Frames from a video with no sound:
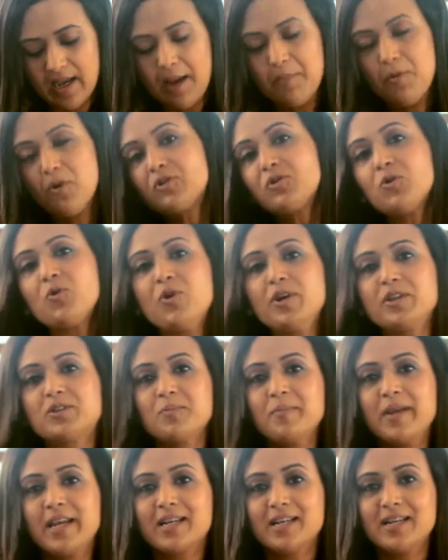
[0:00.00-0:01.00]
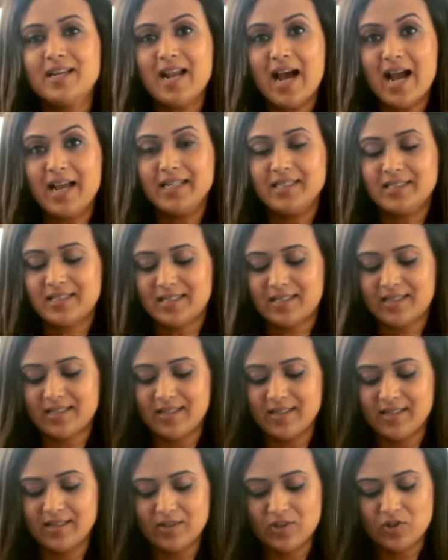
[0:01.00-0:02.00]
I'm also going to make a nice
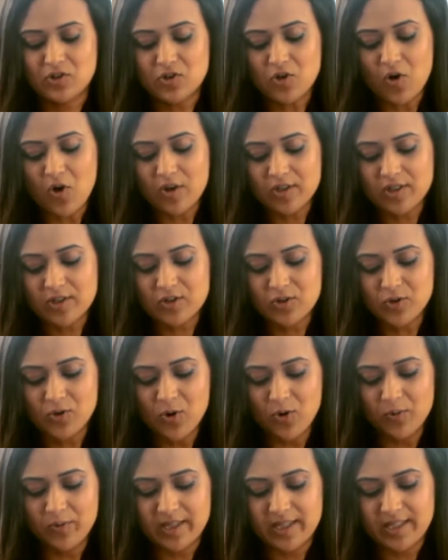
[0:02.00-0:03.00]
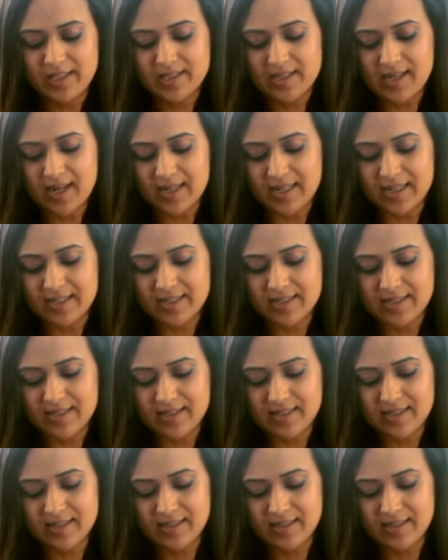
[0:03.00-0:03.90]
sauce to go with these cutlets.